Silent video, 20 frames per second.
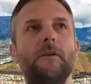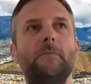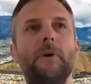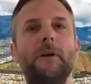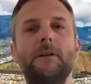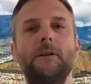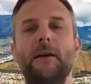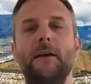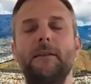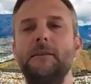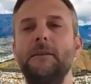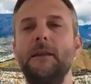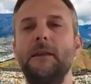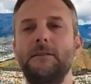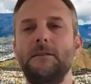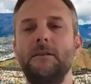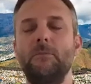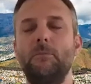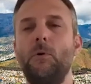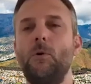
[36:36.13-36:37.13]
but I think that's
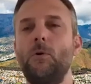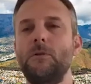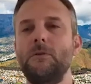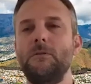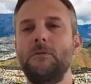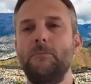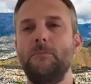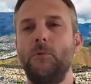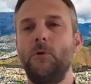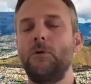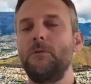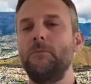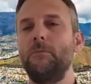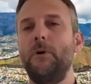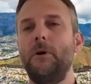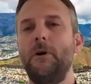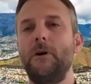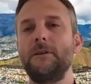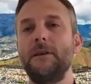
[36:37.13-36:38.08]
an important part.